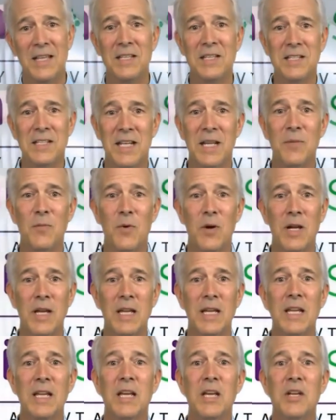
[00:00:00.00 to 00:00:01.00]
In the same
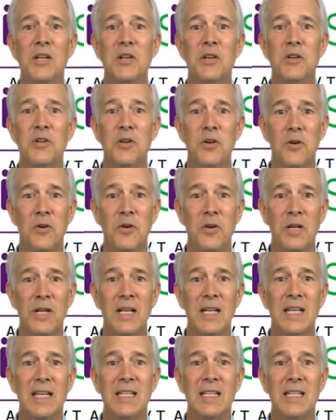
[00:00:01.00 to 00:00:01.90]
way, dirt